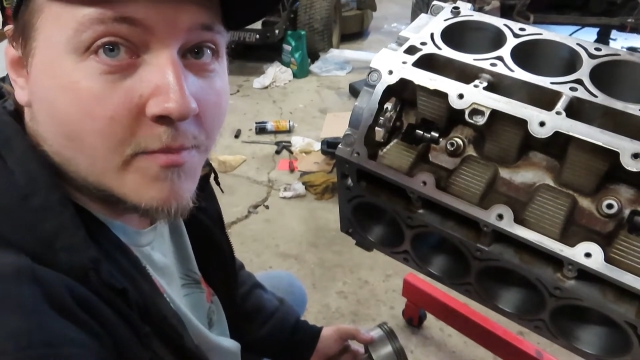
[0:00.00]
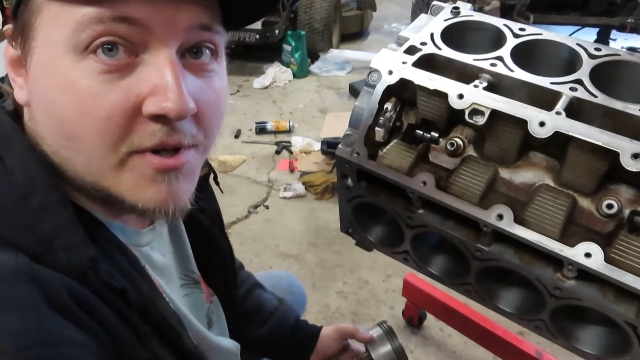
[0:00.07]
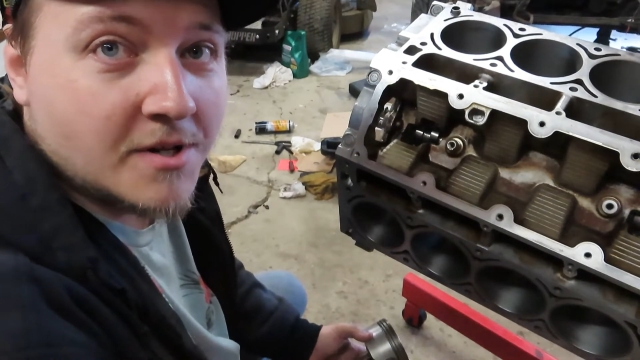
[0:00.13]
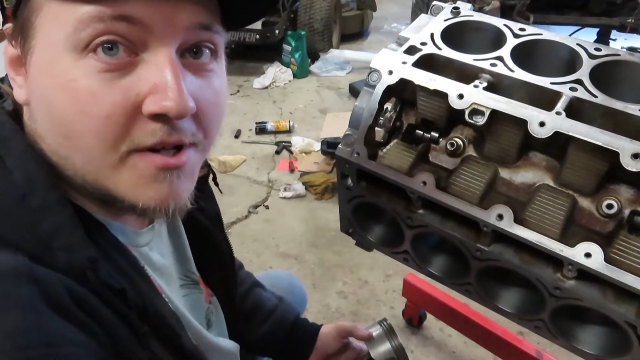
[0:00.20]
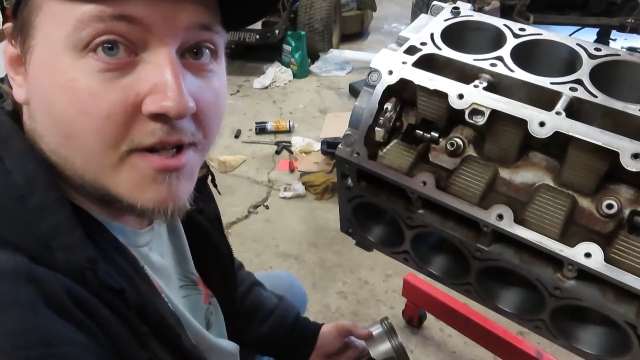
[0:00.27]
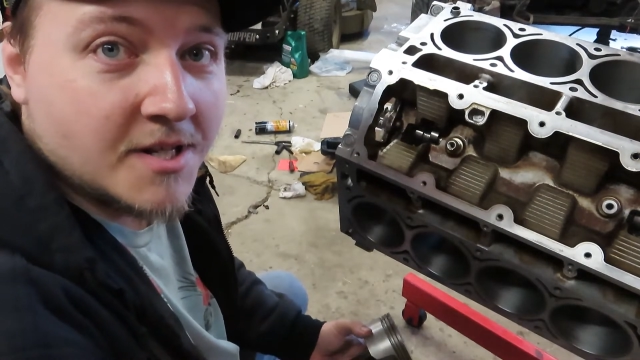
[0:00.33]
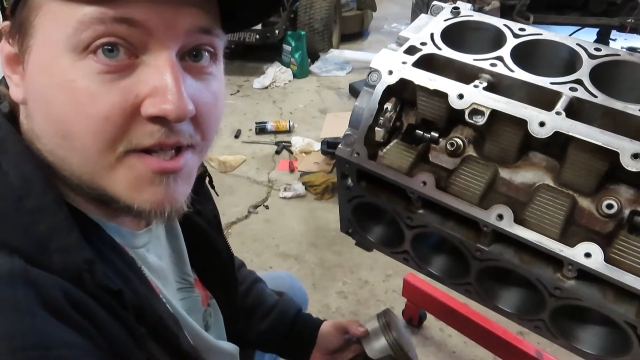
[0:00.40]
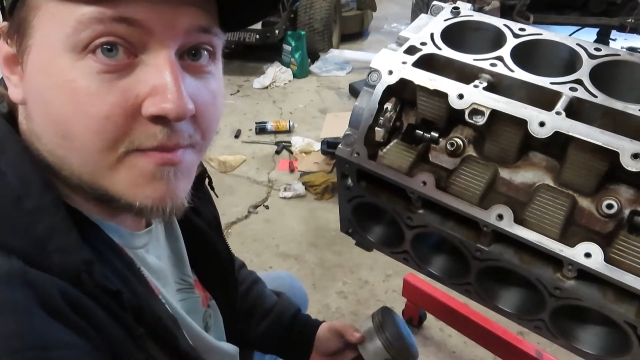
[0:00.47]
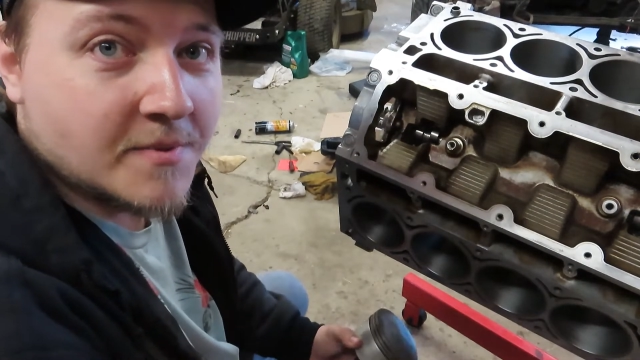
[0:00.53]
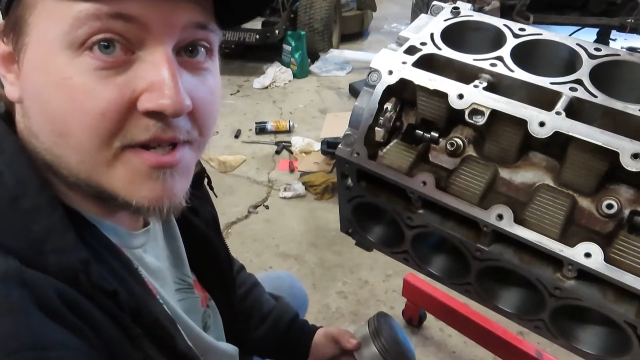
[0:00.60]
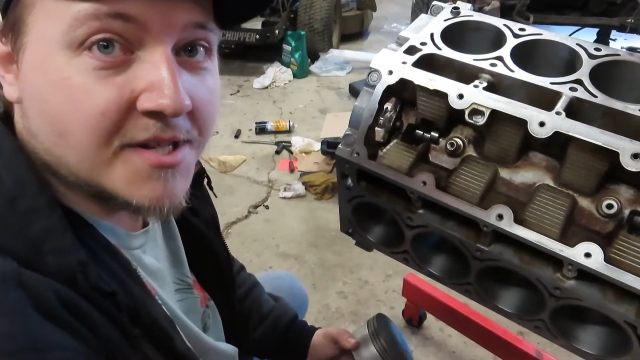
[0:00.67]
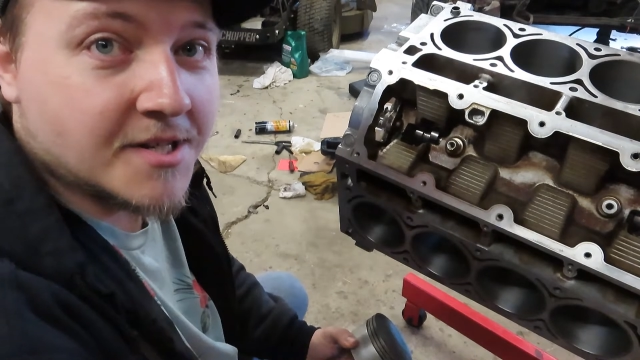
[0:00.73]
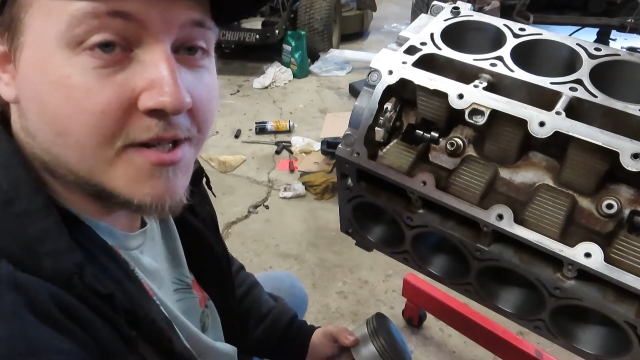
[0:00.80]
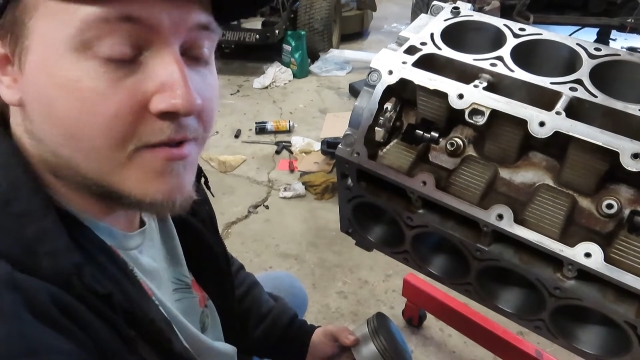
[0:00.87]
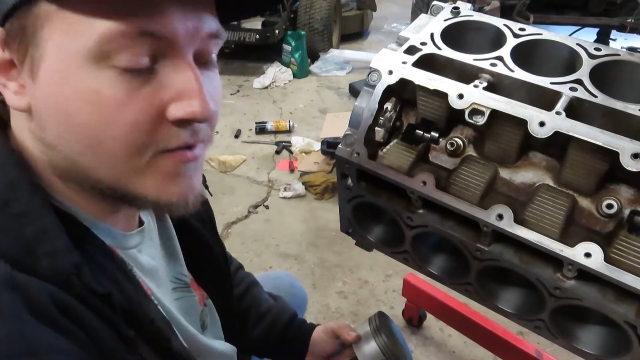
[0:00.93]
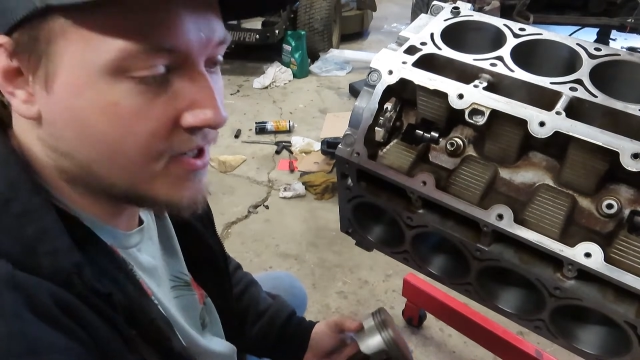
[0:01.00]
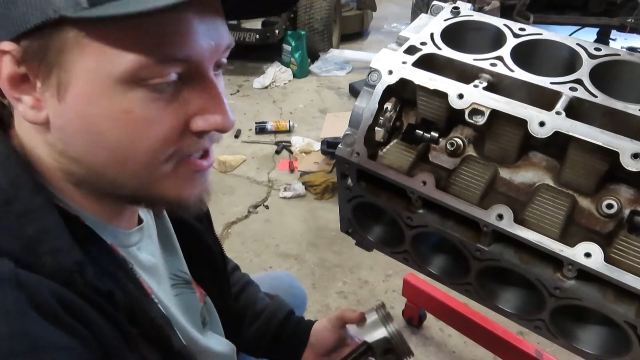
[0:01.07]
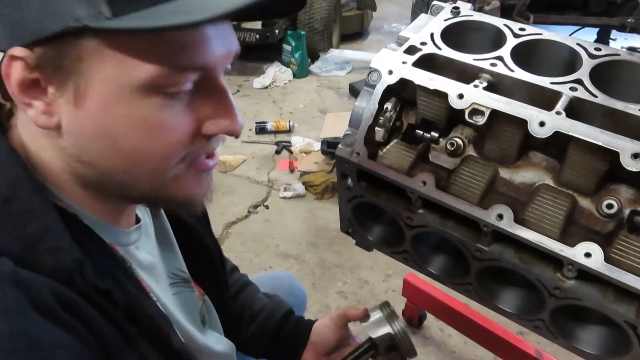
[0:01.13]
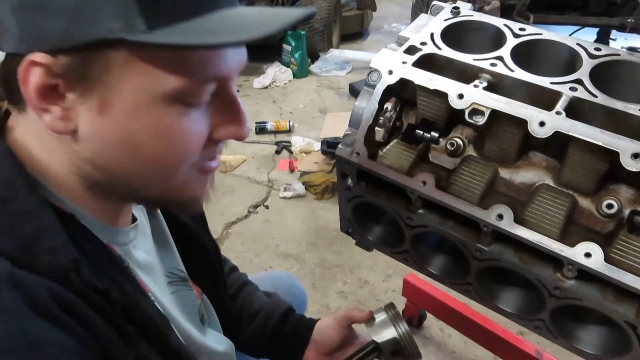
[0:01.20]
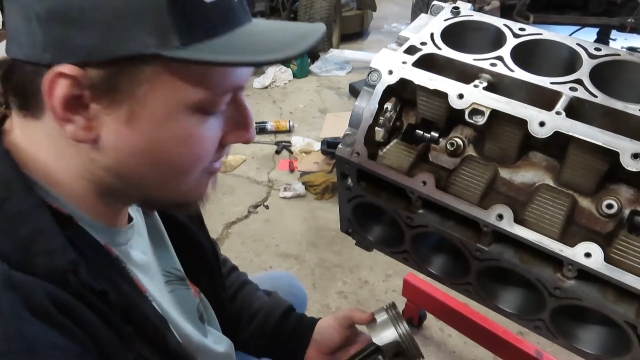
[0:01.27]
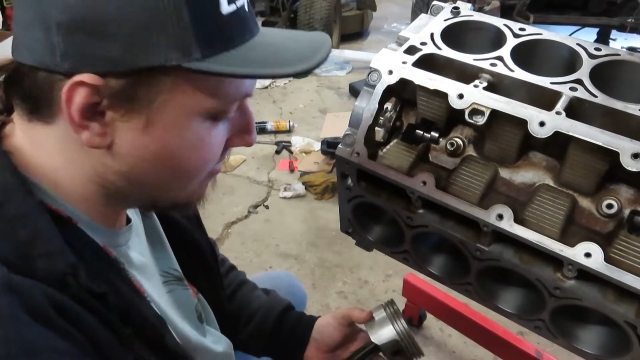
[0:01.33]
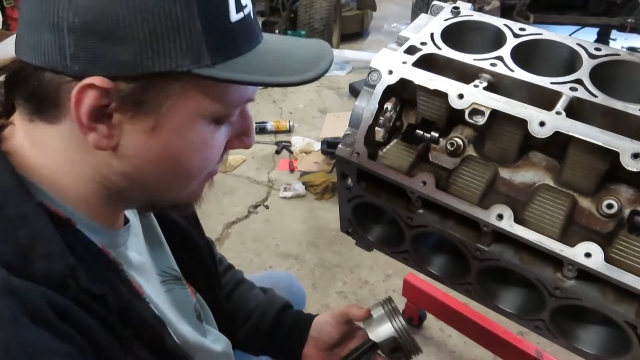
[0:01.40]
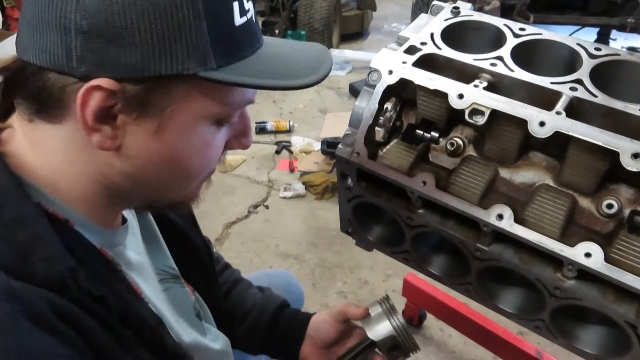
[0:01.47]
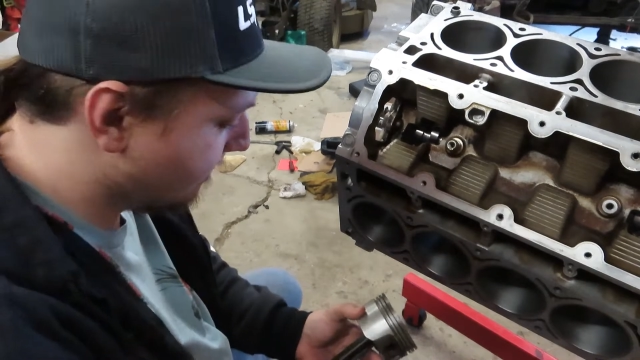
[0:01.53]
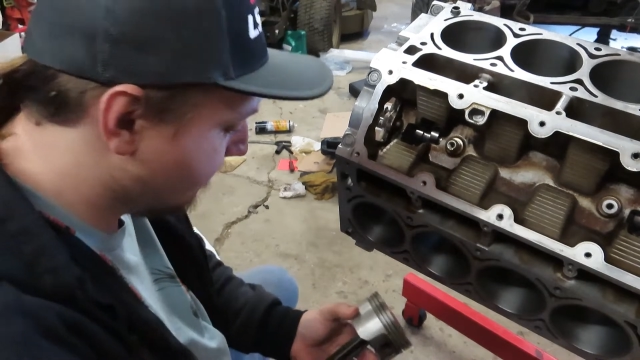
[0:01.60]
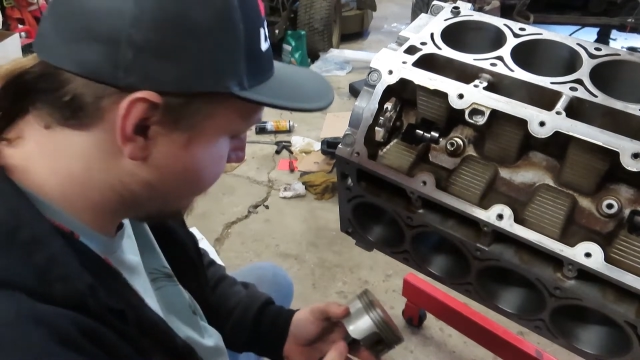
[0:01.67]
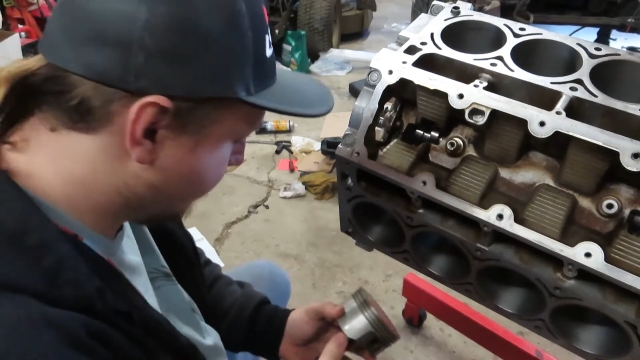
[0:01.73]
putting these piston rings on.